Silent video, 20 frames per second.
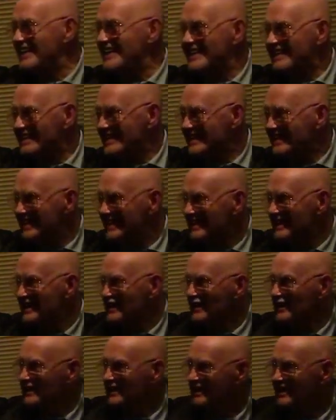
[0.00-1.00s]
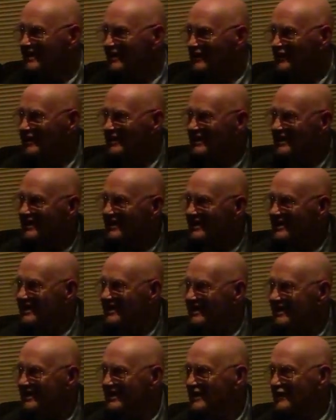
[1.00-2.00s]
into the King Aussie Club. Sorry.
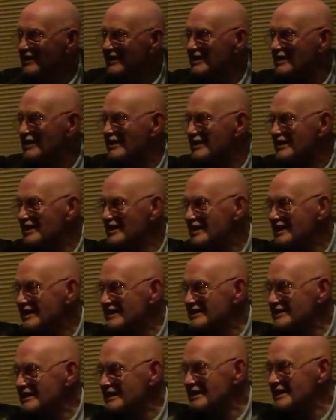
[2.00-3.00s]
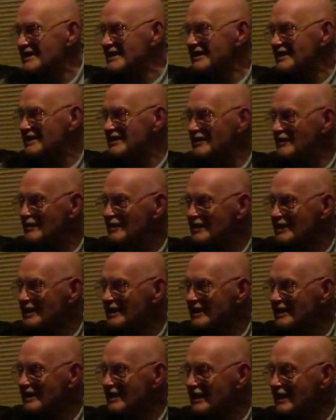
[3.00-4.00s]
Anyway, Jim. So you had a good night at
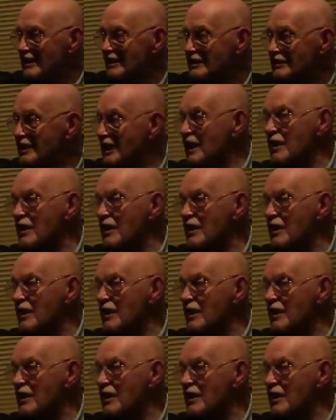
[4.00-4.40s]
King Aussie yourself.